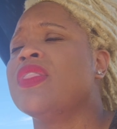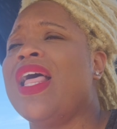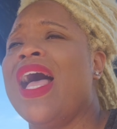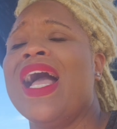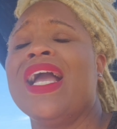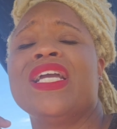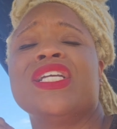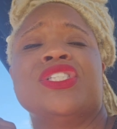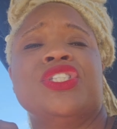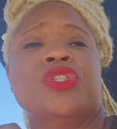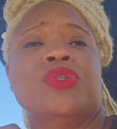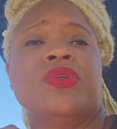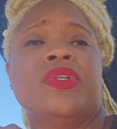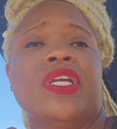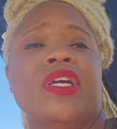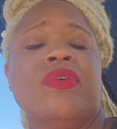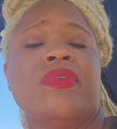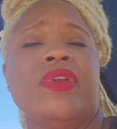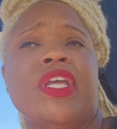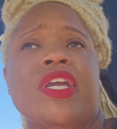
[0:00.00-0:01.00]
I could do it
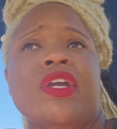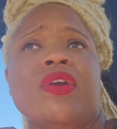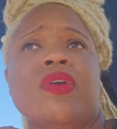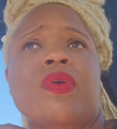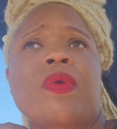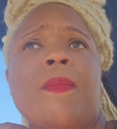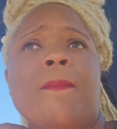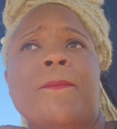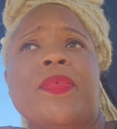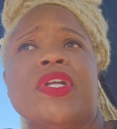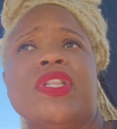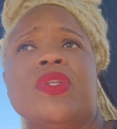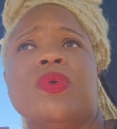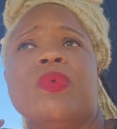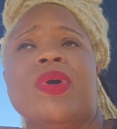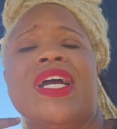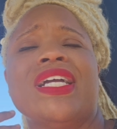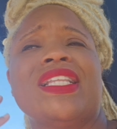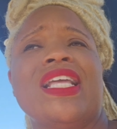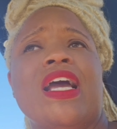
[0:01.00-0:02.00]
down there, but the
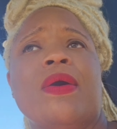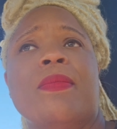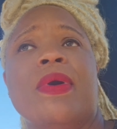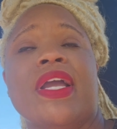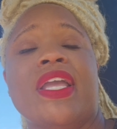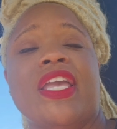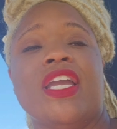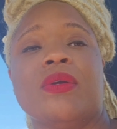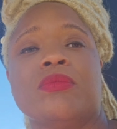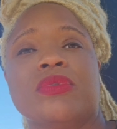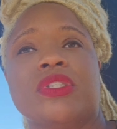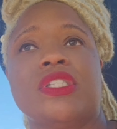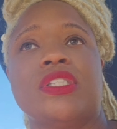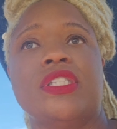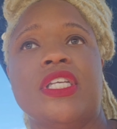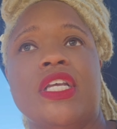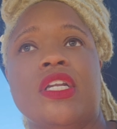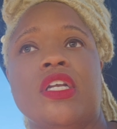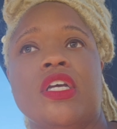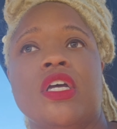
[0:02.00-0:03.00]
way I have, have my camera
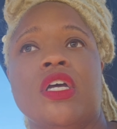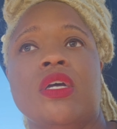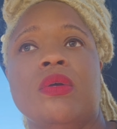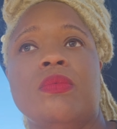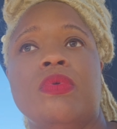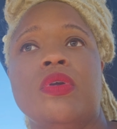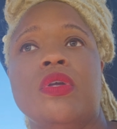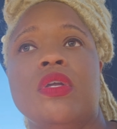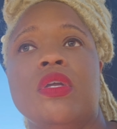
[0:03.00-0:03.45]
set up,